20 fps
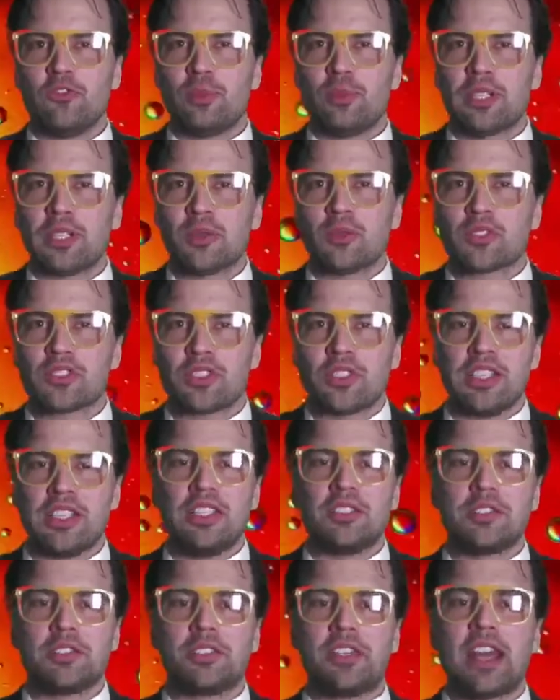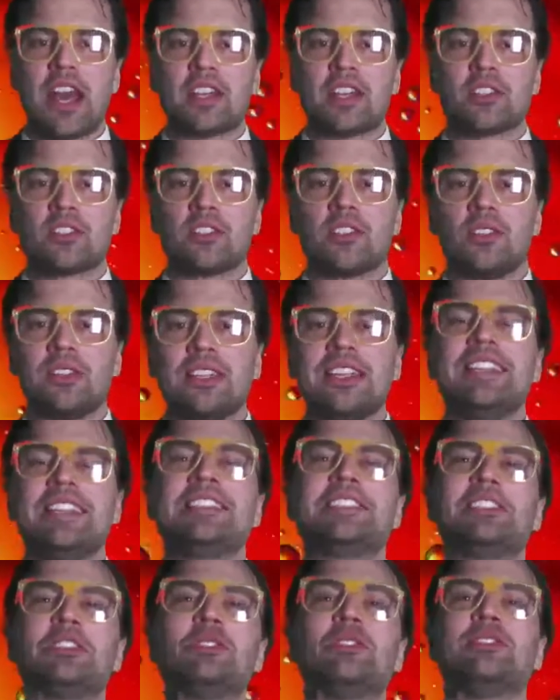It was an international,
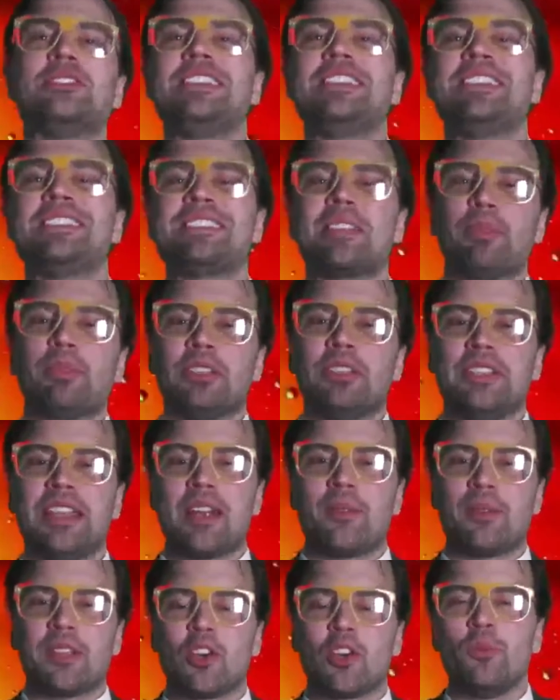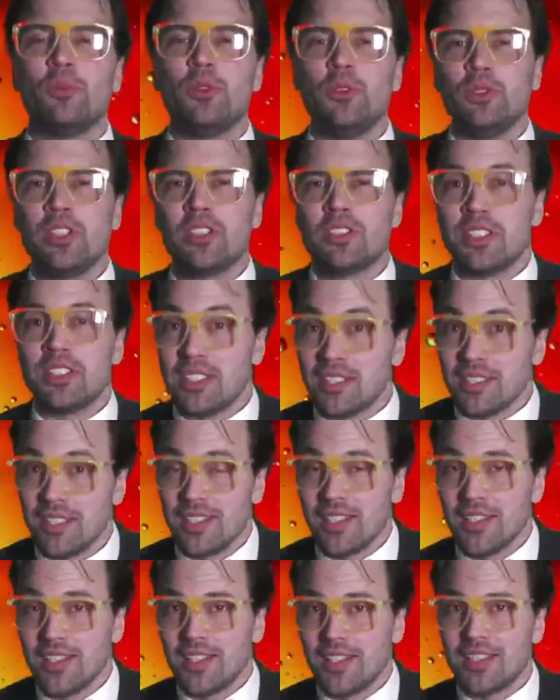interdisciplinary community.
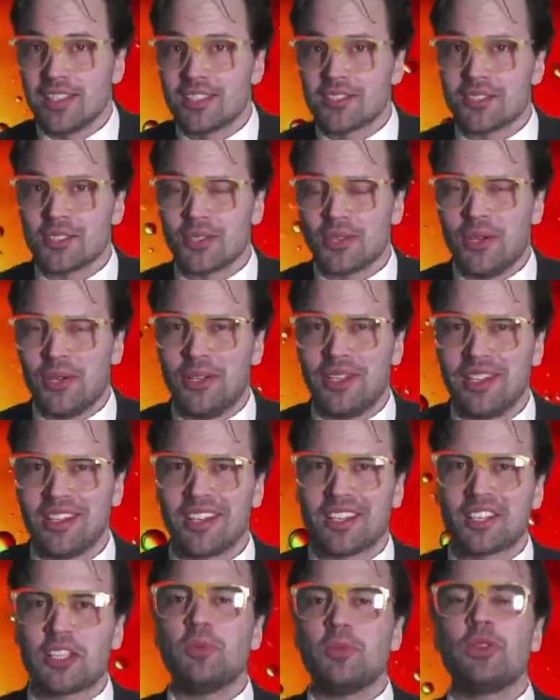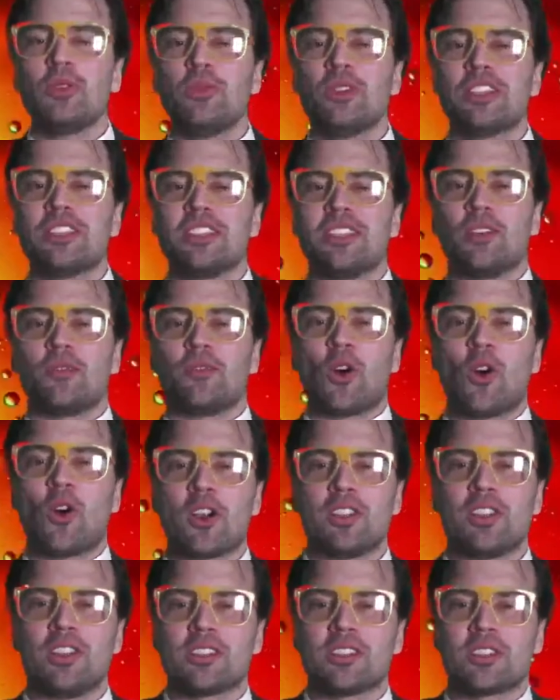So, a community of
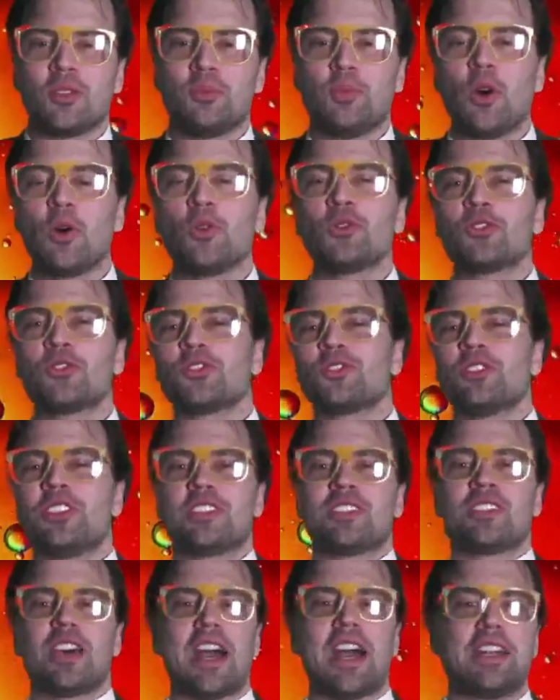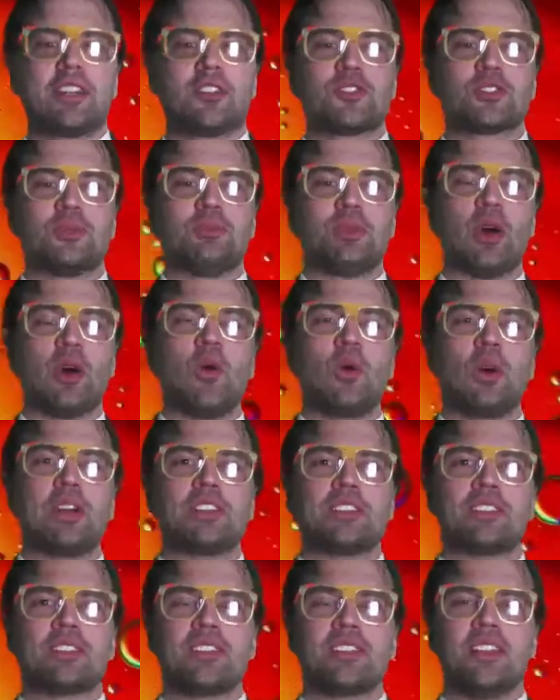artists, composers, designers, and
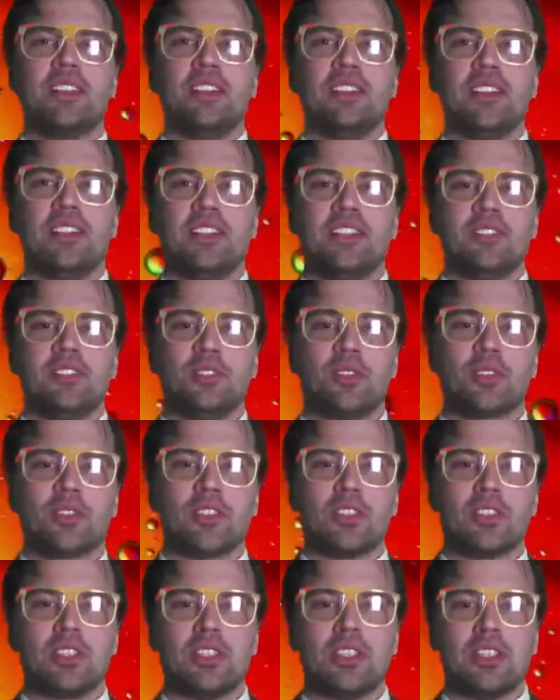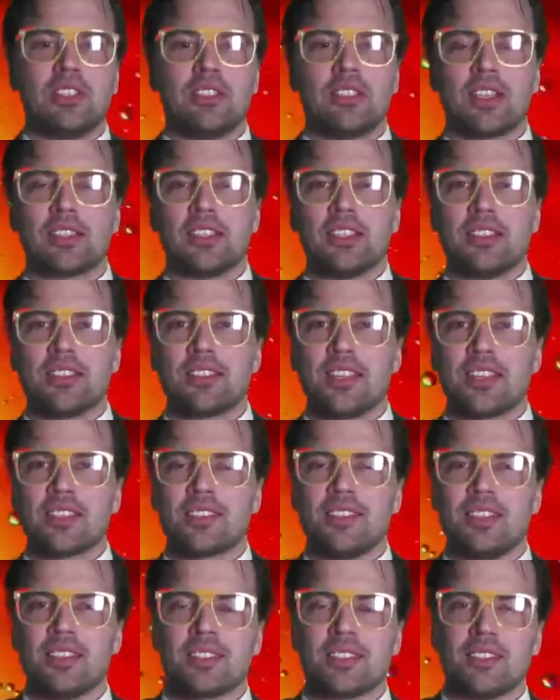poets during the
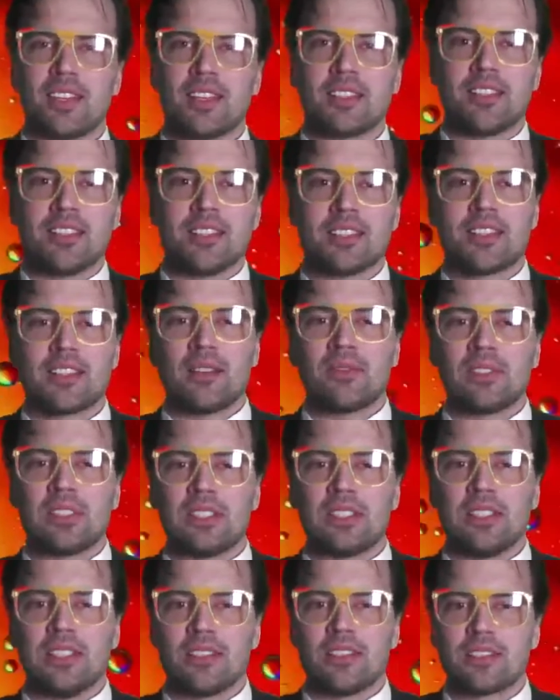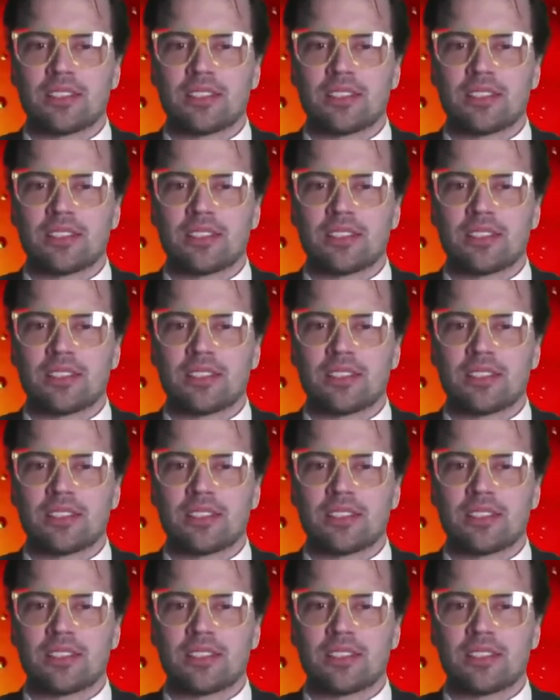1960s and 1970s.